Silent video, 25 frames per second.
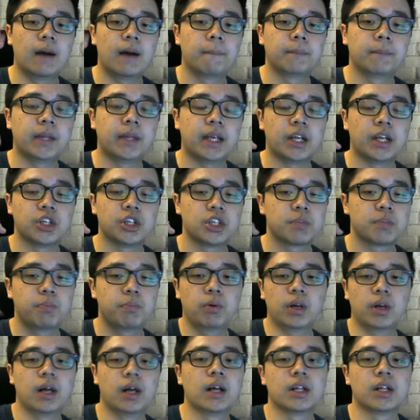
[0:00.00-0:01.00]
They can just
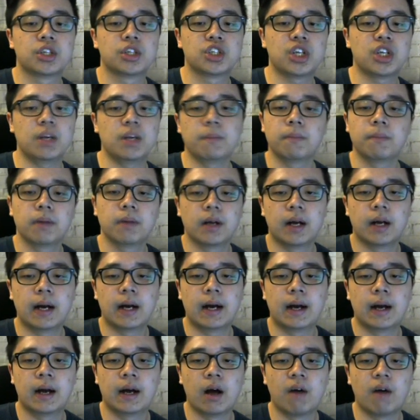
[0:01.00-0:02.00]
put a cheap
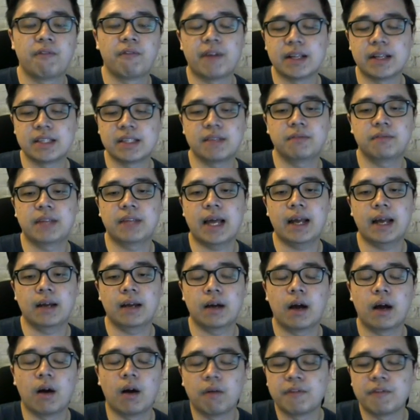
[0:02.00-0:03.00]
offensive
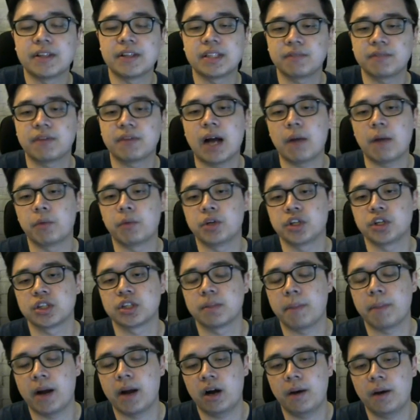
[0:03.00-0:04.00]
card, which is
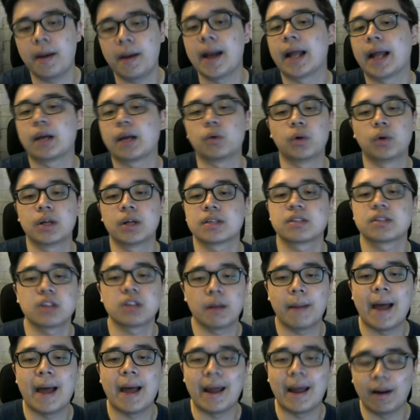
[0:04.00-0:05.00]
the battle ram, and I could not
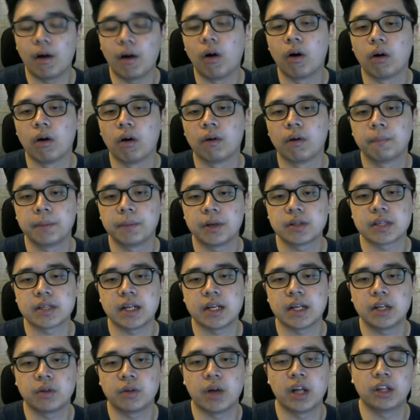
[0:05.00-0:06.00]
stop at all because
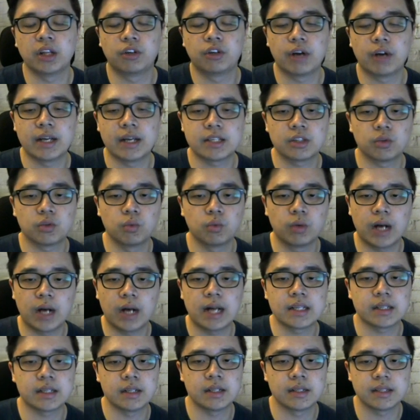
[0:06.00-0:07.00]
I need to address two
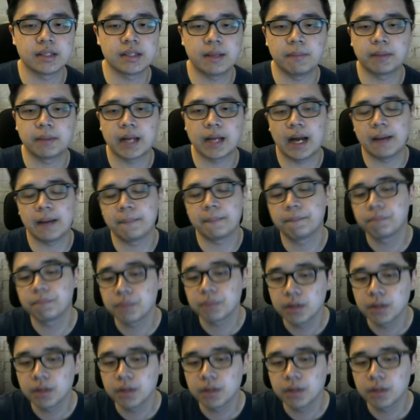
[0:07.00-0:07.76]
cards at the same time.